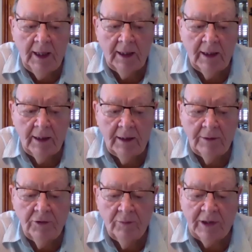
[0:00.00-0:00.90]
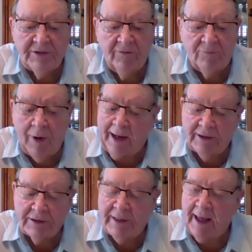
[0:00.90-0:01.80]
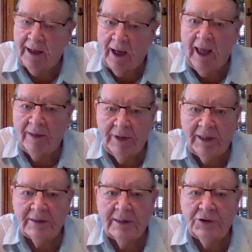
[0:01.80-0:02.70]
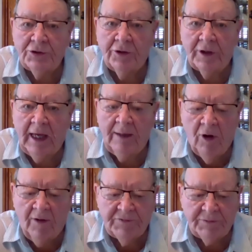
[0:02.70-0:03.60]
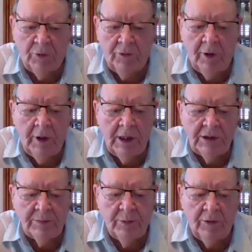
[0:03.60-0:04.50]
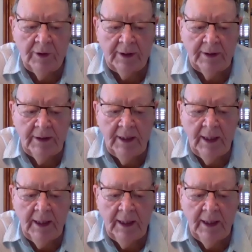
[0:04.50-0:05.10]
Uh, you must have practiced that a lot because it sure came off smooth, smoothly.